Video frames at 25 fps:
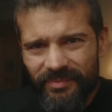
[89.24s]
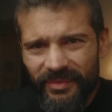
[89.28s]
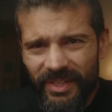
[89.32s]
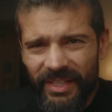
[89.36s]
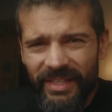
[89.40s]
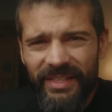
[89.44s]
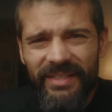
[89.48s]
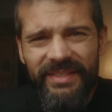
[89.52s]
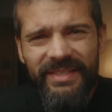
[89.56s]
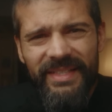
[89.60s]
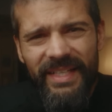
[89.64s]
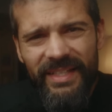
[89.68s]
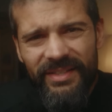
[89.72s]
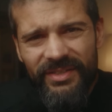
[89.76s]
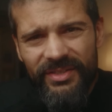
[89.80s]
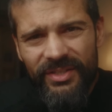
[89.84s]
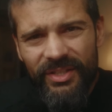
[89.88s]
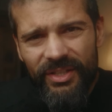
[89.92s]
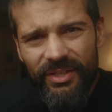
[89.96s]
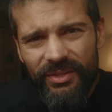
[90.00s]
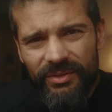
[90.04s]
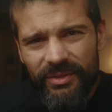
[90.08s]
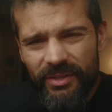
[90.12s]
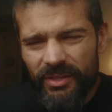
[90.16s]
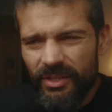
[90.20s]
In a sense,
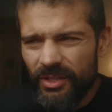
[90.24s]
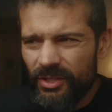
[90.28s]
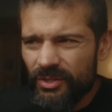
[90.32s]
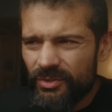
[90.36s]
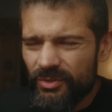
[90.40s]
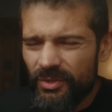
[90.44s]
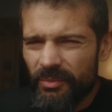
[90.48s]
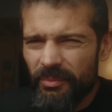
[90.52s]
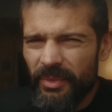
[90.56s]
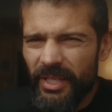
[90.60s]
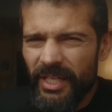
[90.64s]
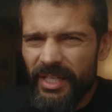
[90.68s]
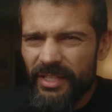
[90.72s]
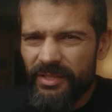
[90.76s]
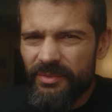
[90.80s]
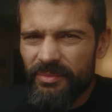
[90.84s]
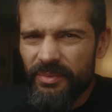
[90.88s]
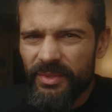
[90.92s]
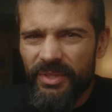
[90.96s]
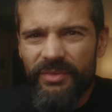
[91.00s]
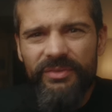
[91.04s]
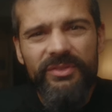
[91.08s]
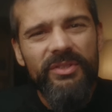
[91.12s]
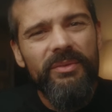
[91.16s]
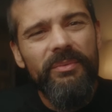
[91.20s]
though, the look reminds
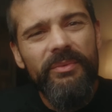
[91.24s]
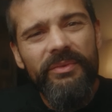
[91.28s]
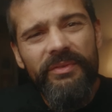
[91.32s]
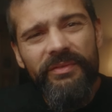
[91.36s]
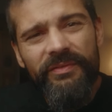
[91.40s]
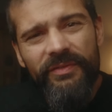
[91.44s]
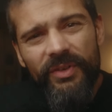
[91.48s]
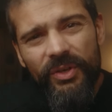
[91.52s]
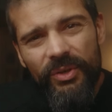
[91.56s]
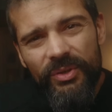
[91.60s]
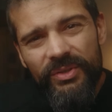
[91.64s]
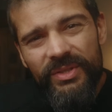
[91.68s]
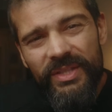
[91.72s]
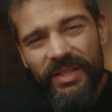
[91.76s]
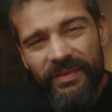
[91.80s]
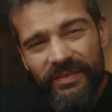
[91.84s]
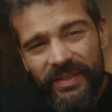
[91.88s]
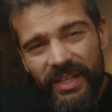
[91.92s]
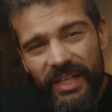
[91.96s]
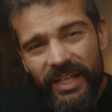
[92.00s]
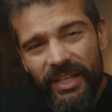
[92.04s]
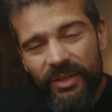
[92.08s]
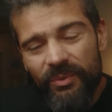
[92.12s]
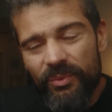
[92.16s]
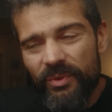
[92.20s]
me of some of the photos I've
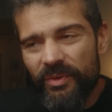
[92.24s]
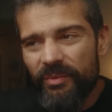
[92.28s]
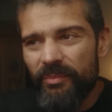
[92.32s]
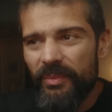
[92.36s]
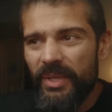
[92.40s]
taken with